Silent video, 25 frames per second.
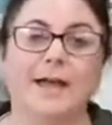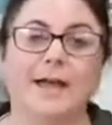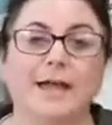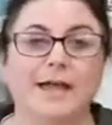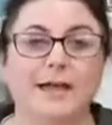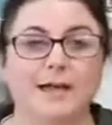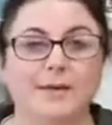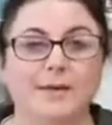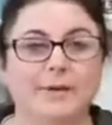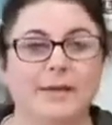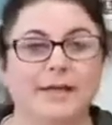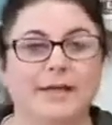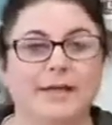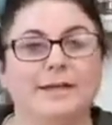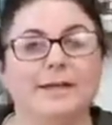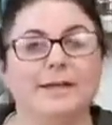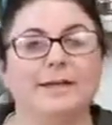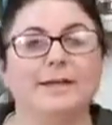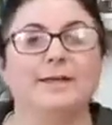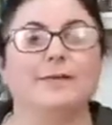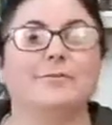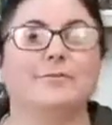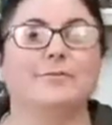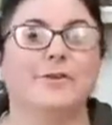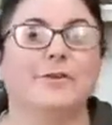Anyway,
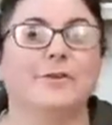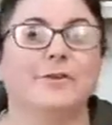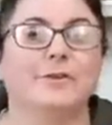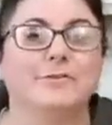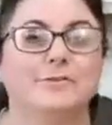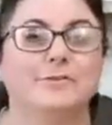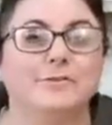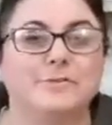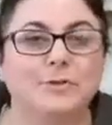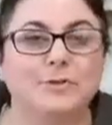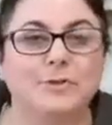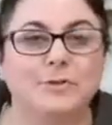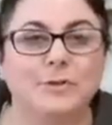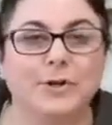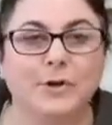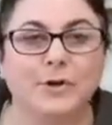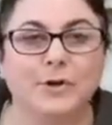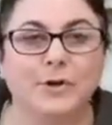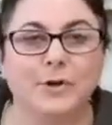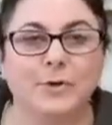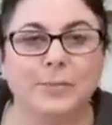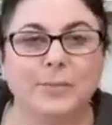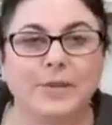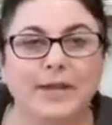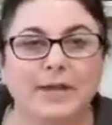for those of you who don't
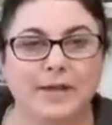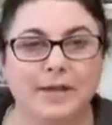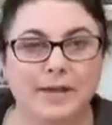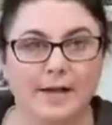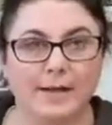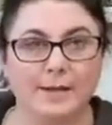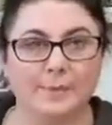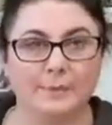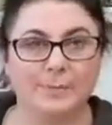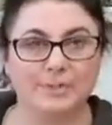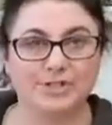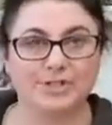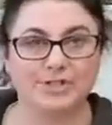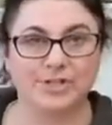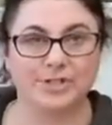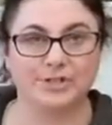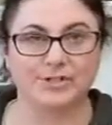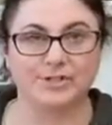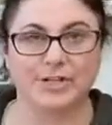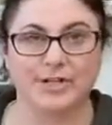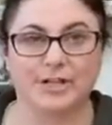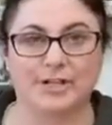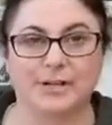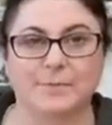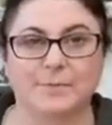know me, I'm Michelle
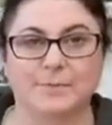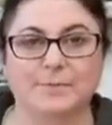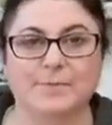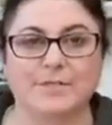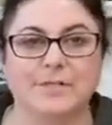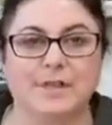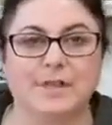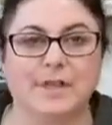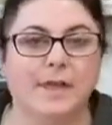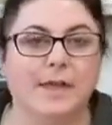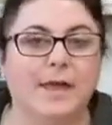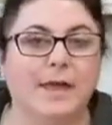James,